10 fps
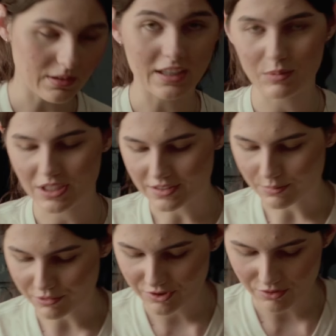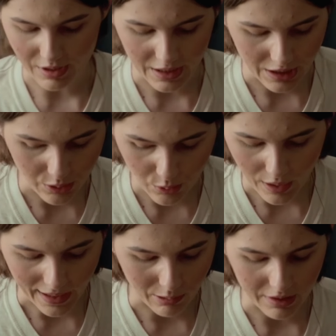let me demonstrate you
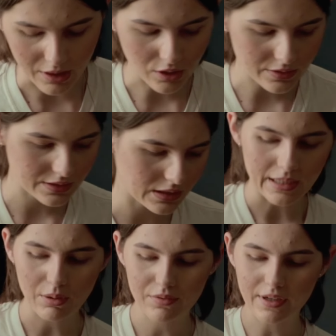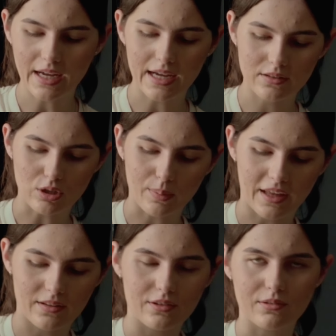how it looks. Now, if I had a top
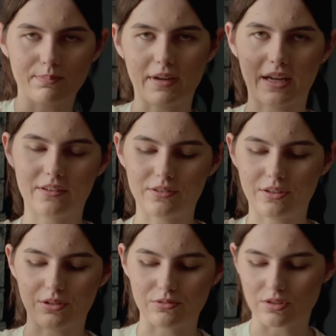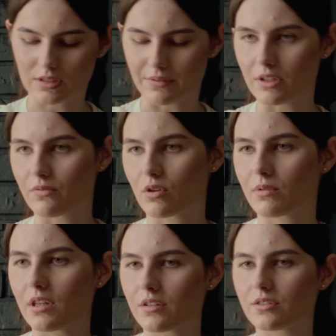handle, I could, just lift it from
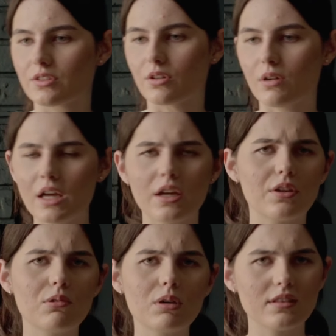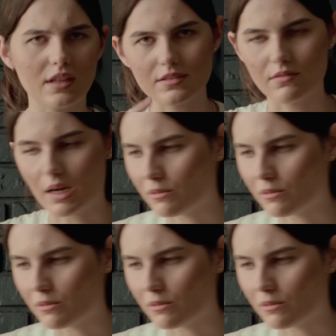here. So you know what? Let's grab